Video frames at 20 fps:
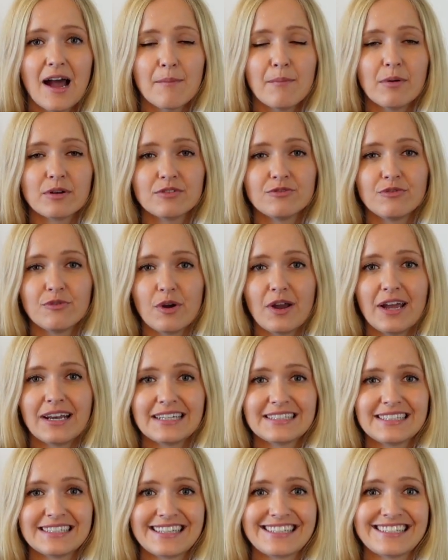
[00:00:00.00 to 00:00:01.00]
But for
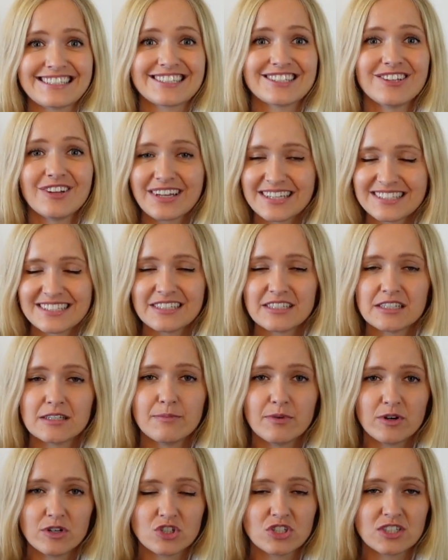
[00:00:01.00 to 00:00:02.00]
anything that is not considered an
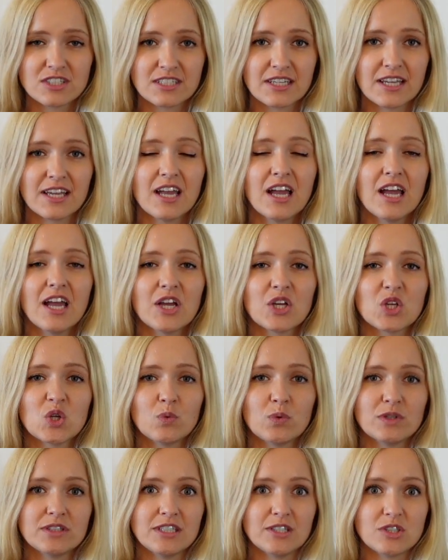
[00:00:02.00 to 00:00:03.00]
emergency, you
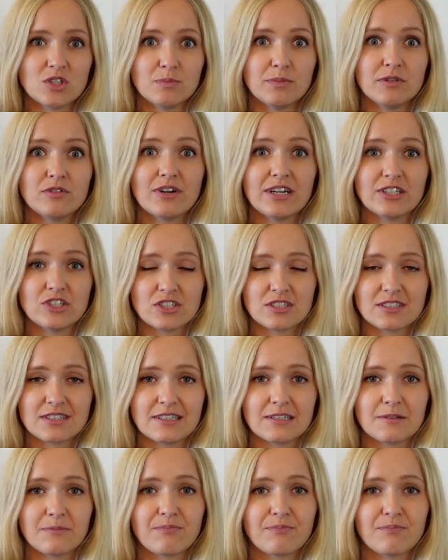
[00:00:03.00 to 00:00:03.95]
would need to be registered.